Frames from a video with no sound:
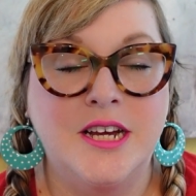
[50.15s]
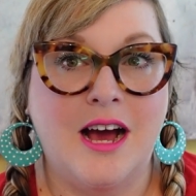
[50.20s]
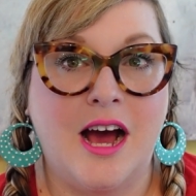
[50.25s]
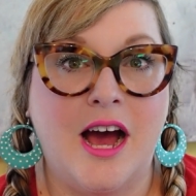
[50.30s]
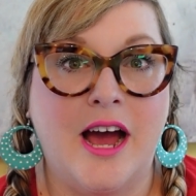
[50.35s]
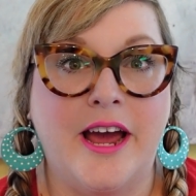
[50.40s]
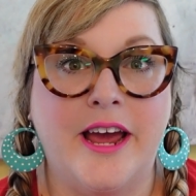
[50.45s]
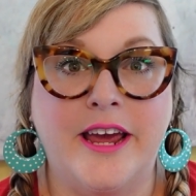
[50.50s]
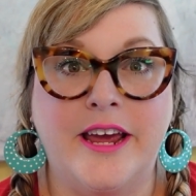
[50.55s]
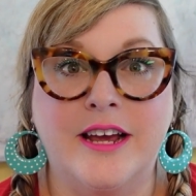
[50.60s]

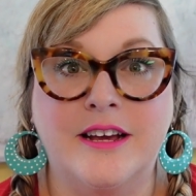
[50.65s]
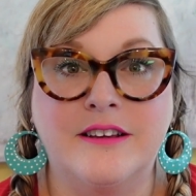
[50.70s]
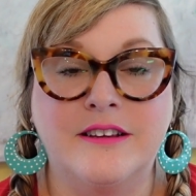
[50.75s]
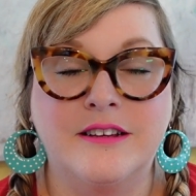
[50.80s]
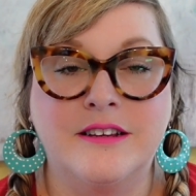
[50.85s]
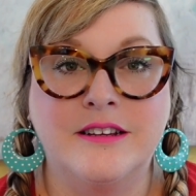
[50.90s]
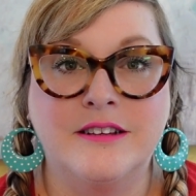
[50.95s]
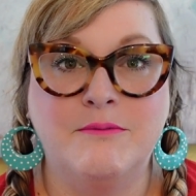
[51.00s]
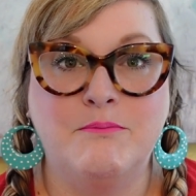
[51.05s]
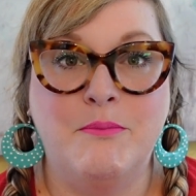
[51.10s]
I
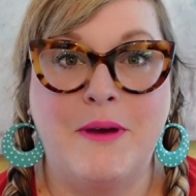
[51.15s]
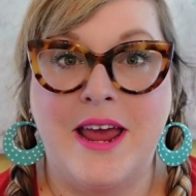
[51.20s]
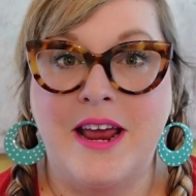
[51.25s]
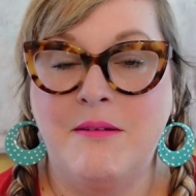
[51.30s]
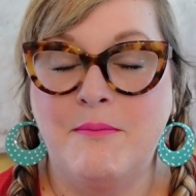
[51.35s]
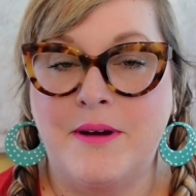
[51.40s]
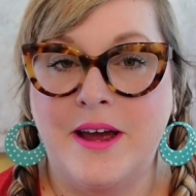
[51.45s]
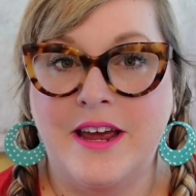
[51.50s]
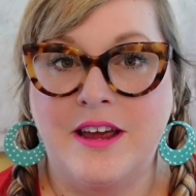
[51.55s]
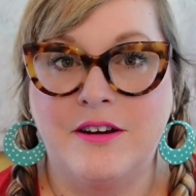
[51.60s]

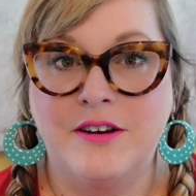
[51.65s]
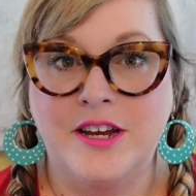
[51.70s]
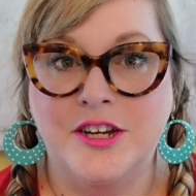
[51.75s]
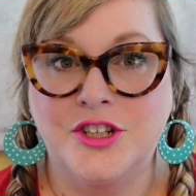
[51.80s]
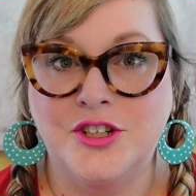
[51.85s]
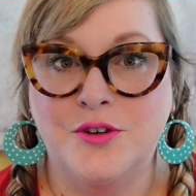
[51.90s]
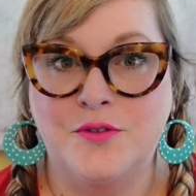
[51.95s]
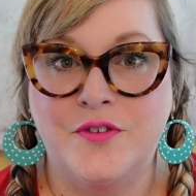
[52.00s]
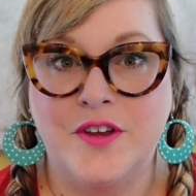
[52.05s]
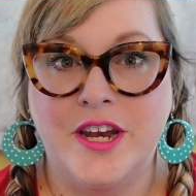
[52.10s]
made my
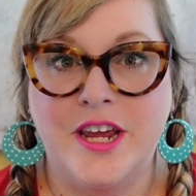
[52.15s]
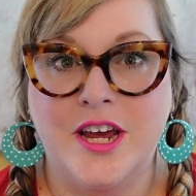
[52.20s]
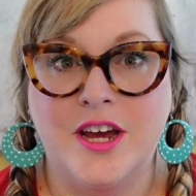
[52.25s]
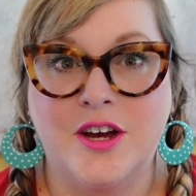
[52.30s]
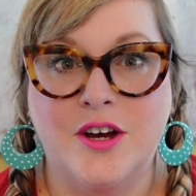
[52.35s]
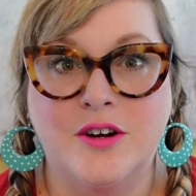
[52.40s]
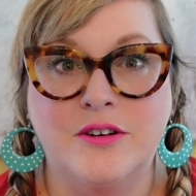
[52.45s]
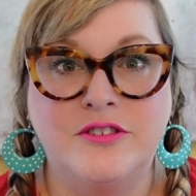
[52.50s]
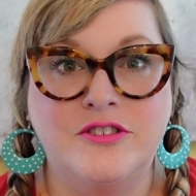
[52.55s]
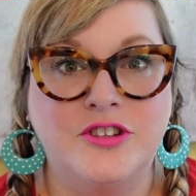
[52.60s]
initial
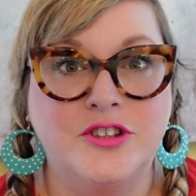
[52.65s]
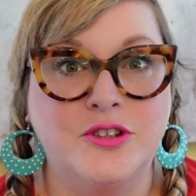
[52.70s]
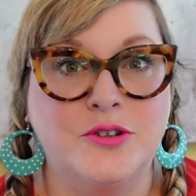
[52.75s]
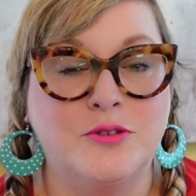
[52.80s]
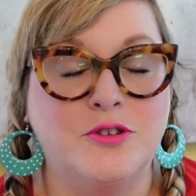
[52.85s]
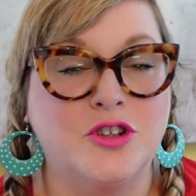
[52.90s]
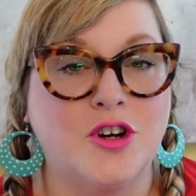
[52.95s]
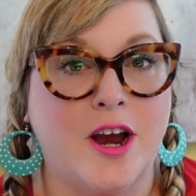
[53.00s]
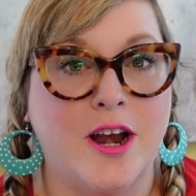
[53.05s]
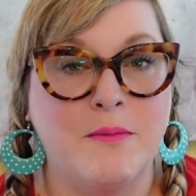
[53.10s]
video
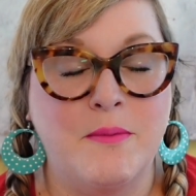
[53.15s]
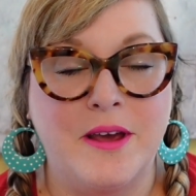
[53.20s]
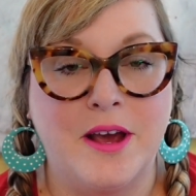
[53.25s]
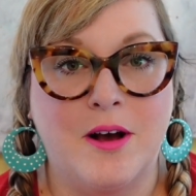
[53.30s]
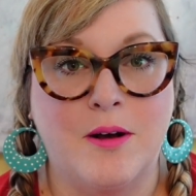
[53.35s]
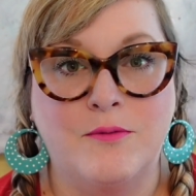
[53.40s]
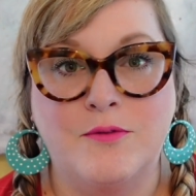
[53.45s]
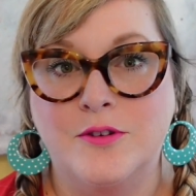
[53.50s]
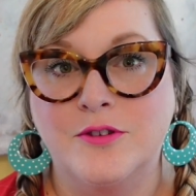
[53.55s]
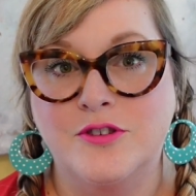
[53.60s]
to try to be
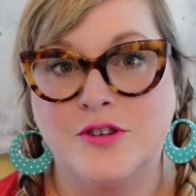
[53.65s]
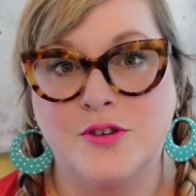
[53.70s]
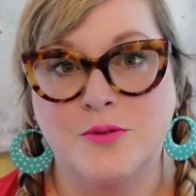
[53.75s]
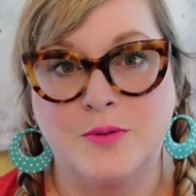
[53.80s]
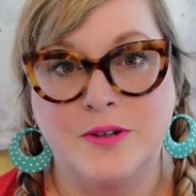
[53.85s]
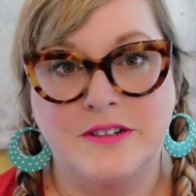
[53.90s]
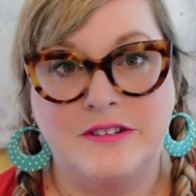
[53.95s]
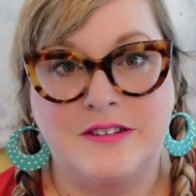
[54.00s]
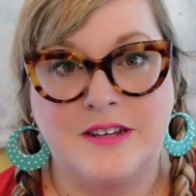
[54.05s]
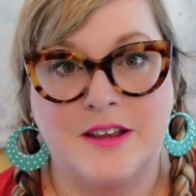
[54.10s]
helpful to the
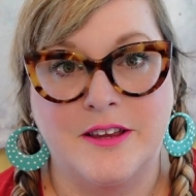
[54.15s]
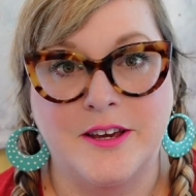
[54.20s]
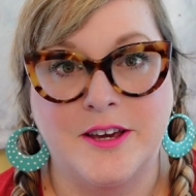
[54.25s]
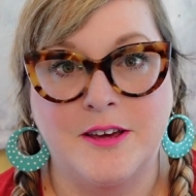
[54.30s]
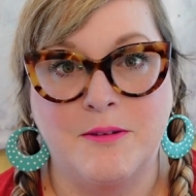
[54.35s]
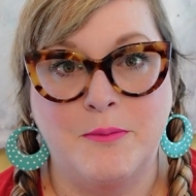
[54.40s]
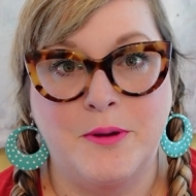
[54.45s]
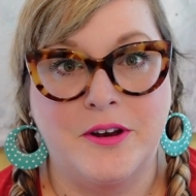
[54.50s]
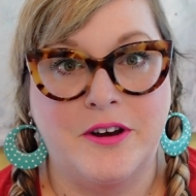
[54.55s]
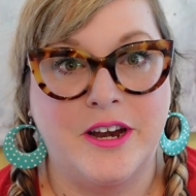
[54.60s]
reselling
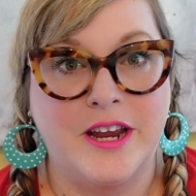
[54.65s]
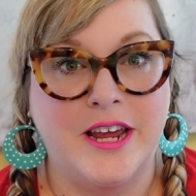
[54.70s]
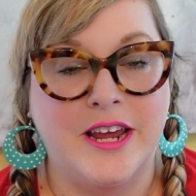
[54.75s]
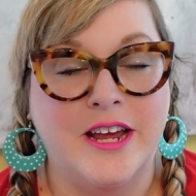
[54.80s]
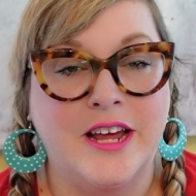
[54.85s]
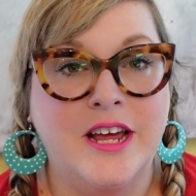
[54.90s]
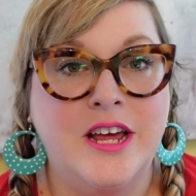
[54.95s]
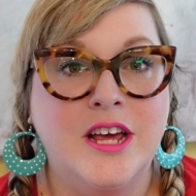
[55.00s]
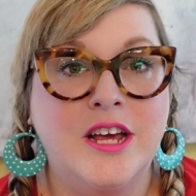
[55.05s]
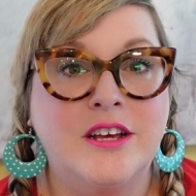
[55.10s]
community.